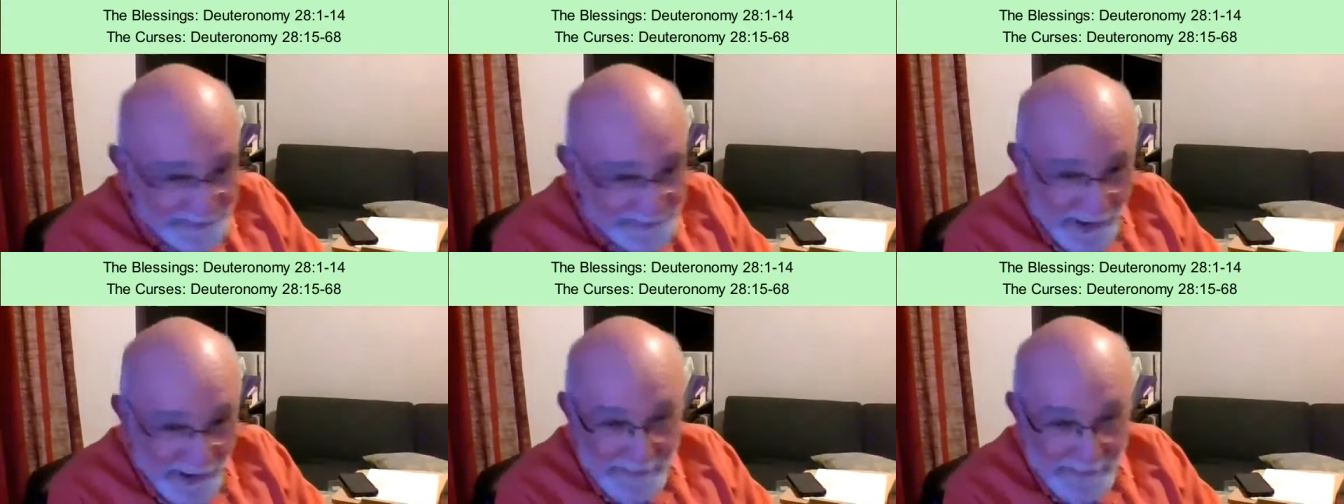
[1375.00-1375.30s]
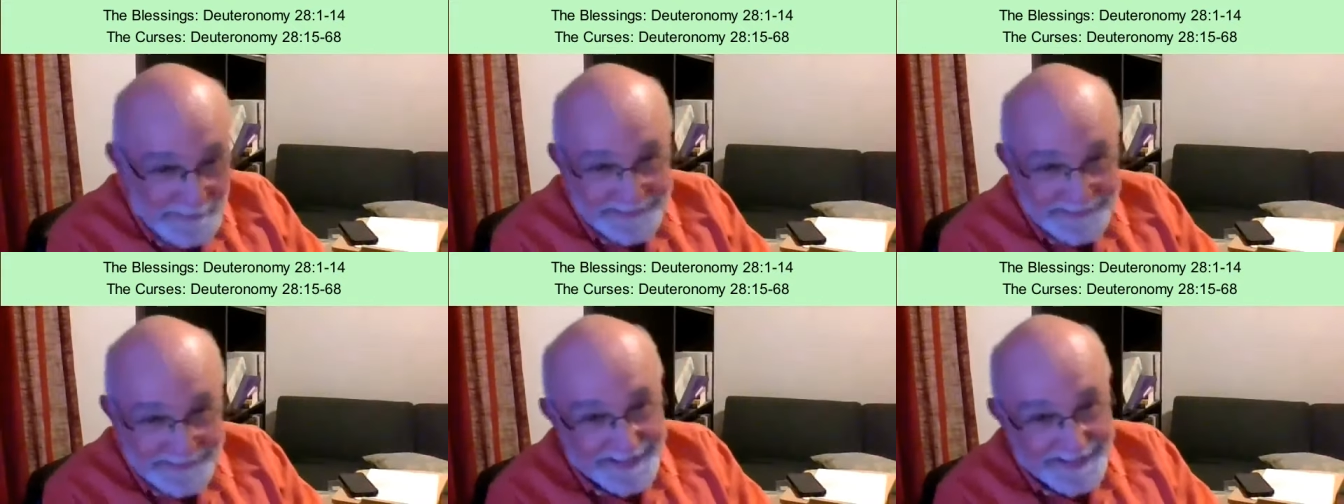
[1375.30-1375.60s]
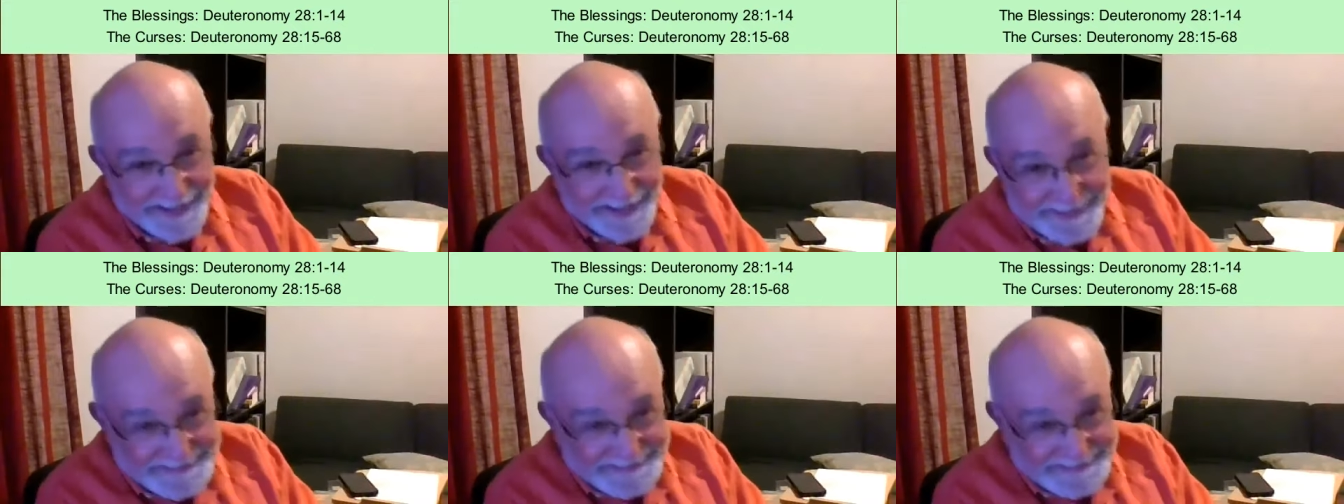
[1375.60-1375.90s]
but
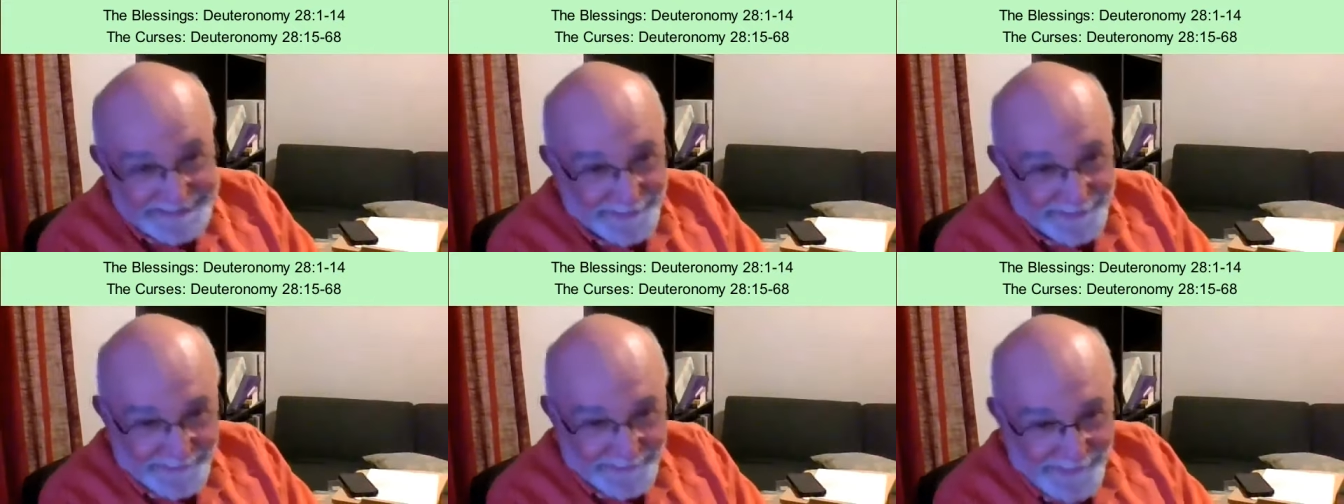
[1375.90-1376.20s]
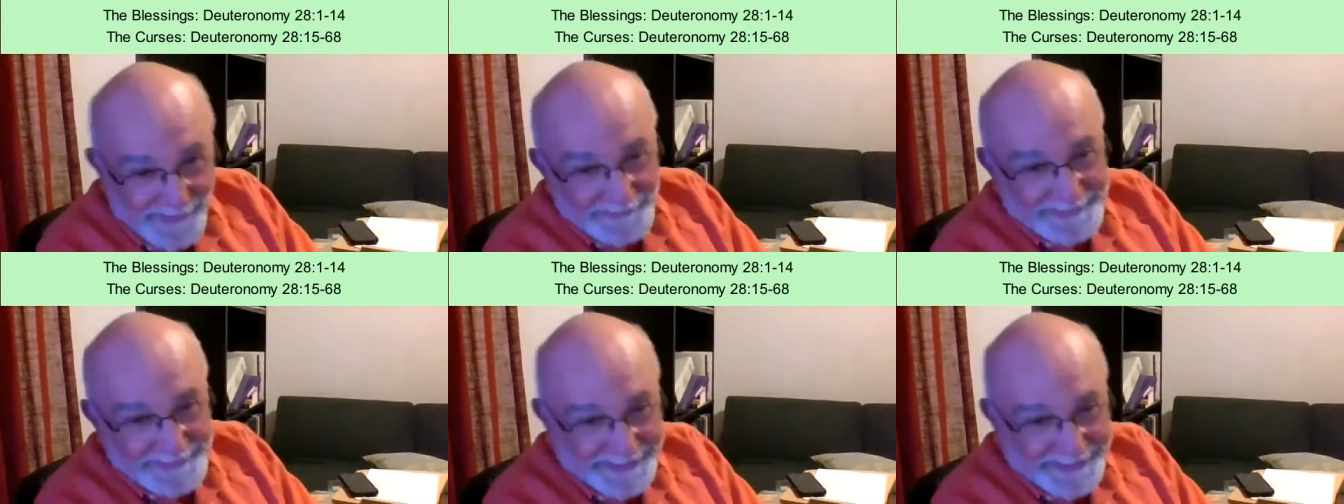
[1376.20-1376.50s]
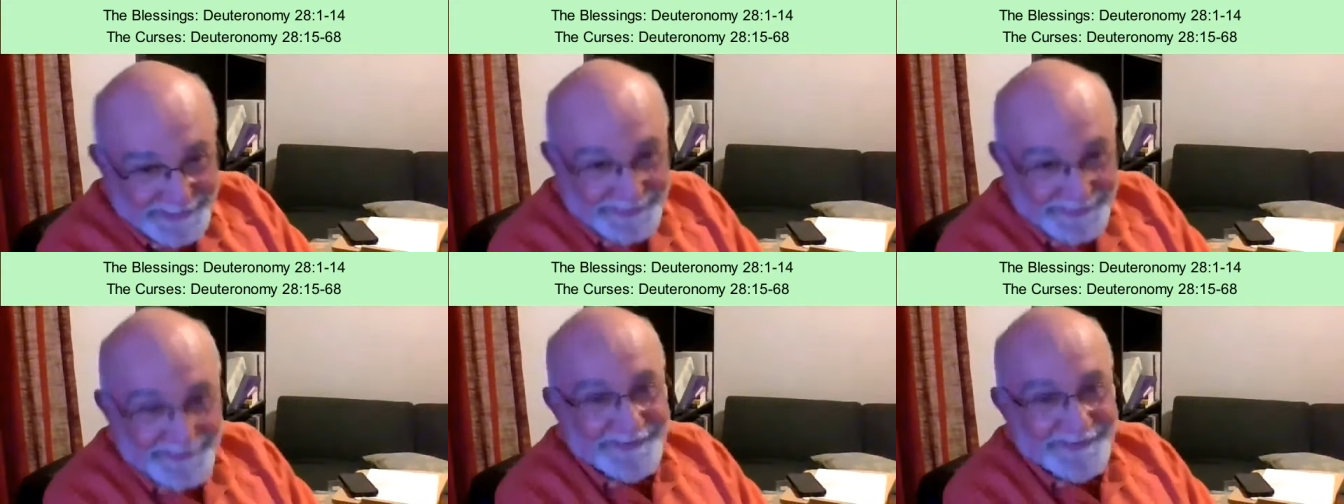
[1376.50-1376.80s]
nobody likes to
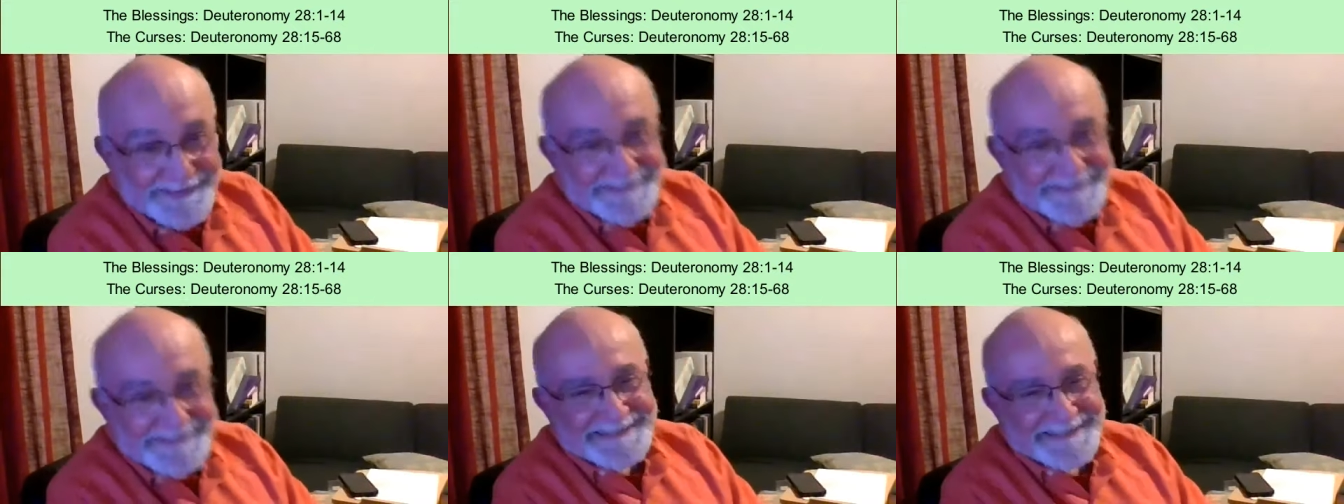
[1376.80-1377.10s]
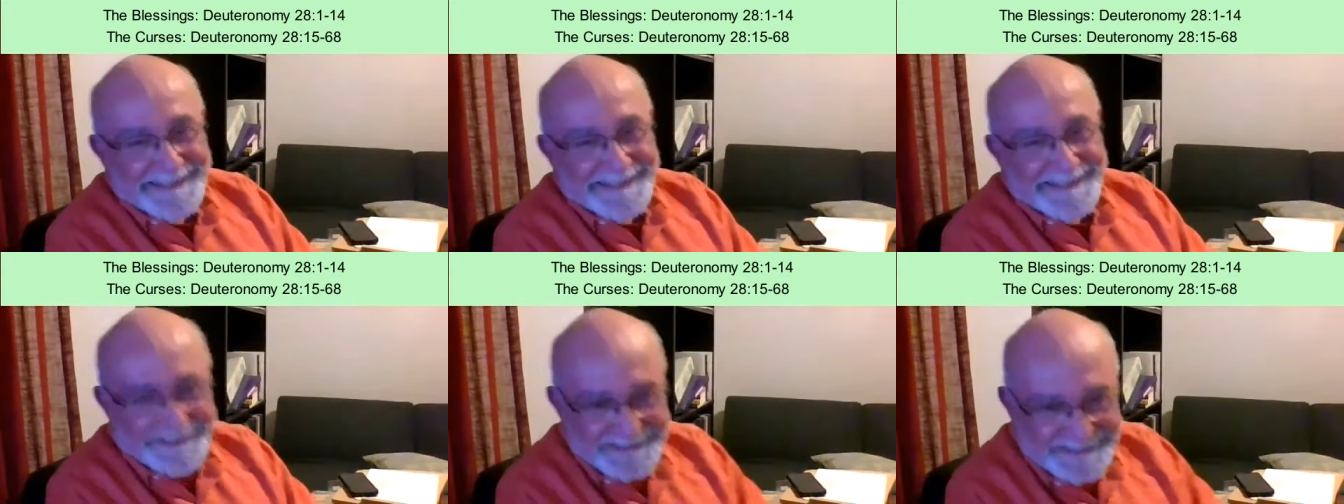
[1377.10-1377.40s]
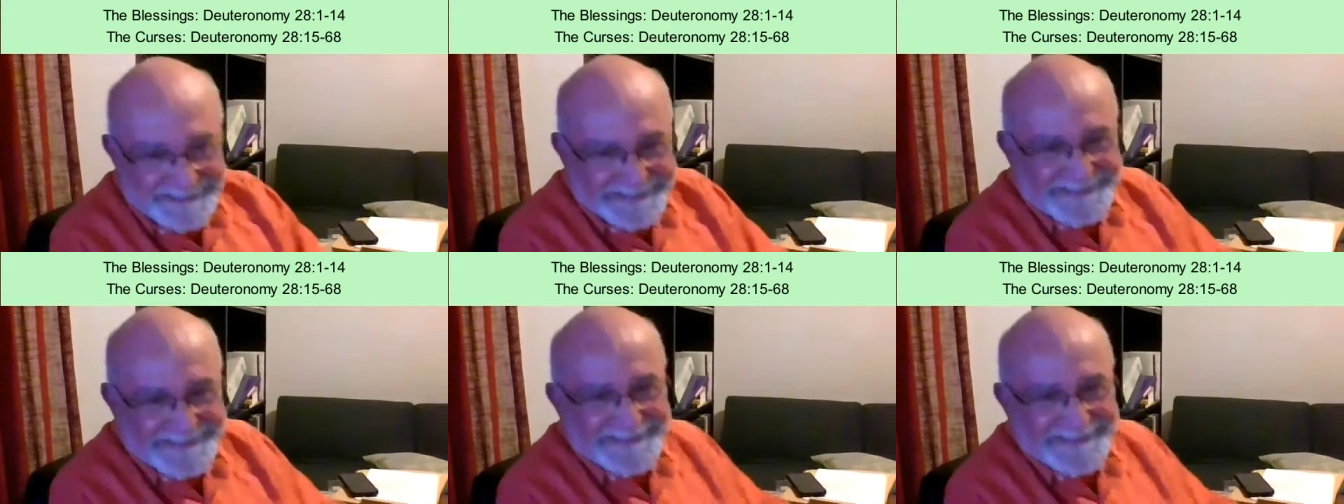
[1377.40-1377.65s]
quote the curses.